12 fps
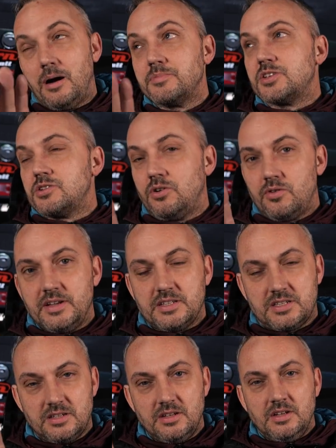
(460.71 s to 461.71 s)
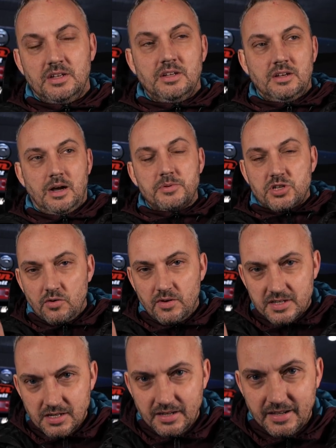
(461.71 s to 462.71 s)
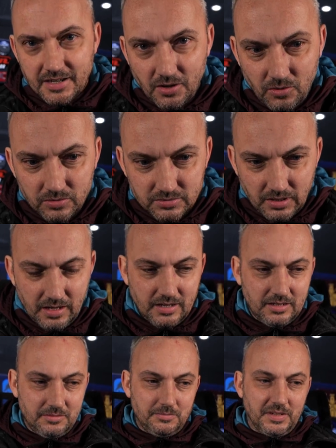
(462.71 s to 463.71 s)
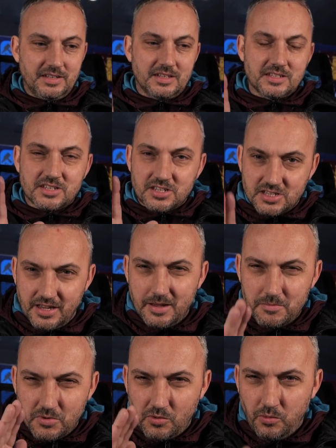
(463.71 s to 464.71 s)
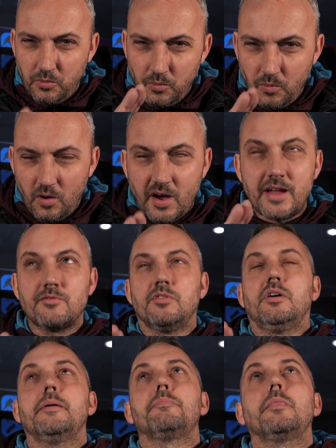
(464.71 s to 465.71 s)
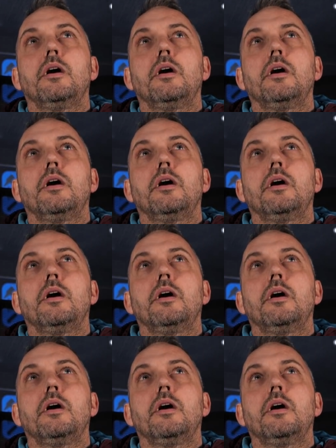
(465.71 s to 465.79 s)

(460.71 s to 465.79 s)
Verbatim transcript: I'm sure it's I'm sure it's legal, um, but it doesn't seem quite right.